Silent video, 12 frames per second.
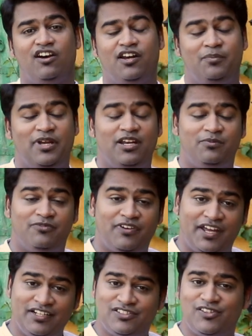God made him
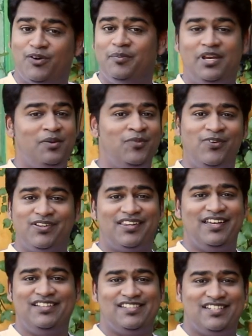find so many more
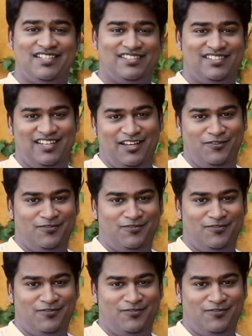things in his life.